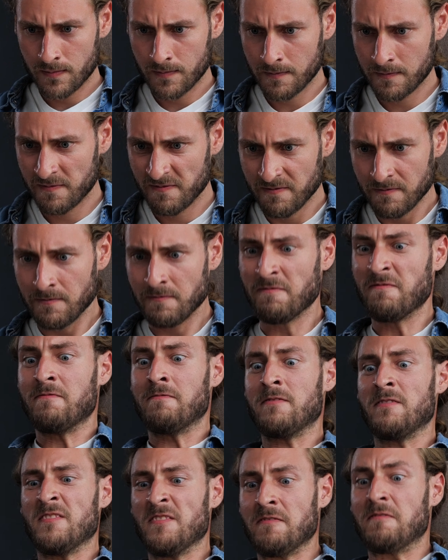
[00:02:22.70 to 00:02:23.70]
and your
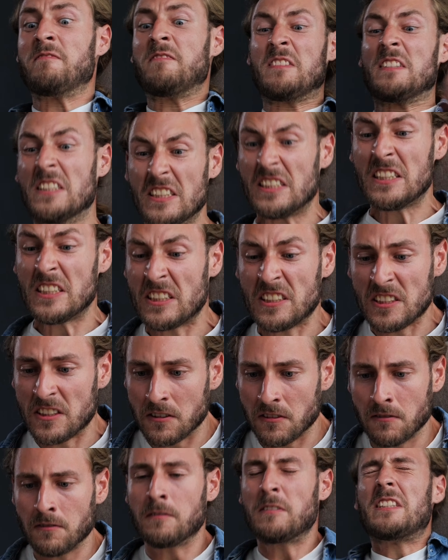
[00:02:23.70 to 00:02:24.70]
Instagram gets shut
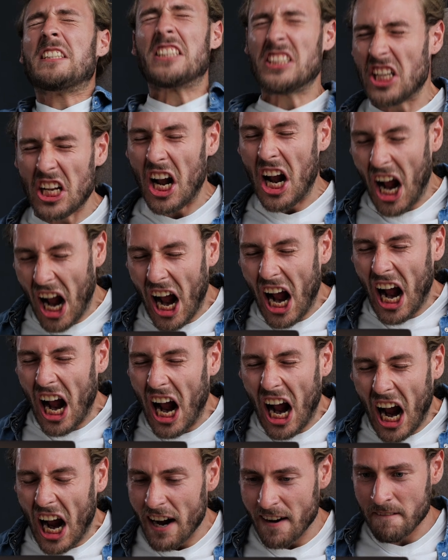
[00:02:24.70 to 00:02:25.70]
down and you have to
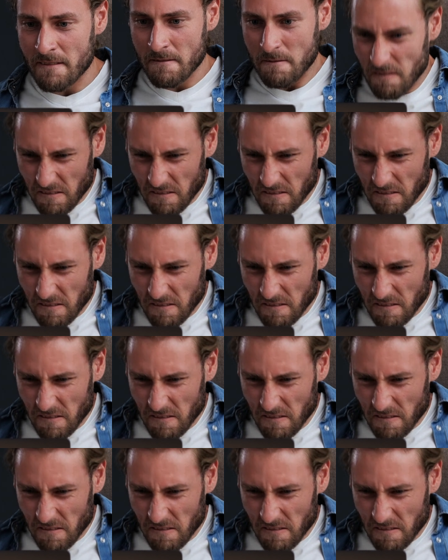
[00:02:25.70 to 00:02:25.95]
create a new